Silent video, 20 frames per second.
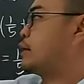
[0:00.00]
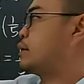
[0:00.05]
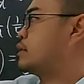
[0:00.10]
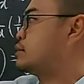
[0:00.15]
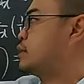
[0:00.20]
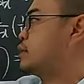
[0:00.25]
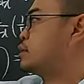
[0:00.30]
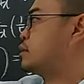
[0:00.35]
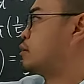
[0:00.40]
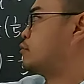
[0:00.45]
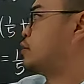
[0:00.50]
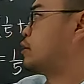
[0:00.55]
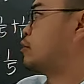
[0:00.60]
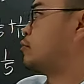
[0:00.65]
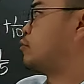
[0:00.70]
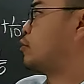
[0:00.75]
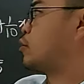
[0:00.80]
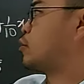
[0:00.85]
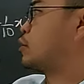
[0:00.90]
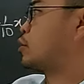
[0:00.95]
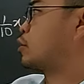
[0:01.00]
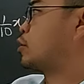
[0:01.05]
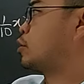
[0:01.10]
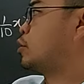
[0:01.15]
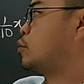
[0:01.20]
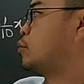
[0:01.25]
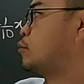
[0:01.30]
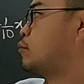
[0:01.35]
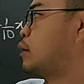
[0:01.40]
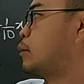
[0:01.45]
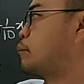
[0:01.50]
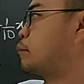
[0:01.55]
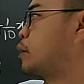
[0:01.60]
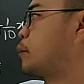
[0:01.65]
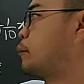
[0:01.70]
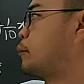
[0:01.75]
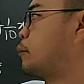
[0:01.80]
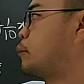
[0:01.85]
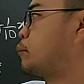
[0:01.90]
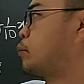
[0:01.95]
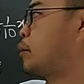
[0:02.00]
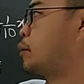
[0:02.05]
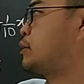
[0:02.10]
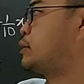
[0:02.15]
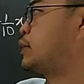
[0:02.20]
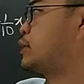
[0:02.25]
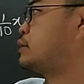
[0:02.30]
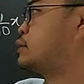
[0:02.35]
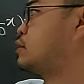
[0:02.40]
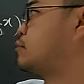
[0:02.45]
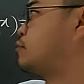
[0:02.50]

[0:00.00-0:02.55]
this interval for the property density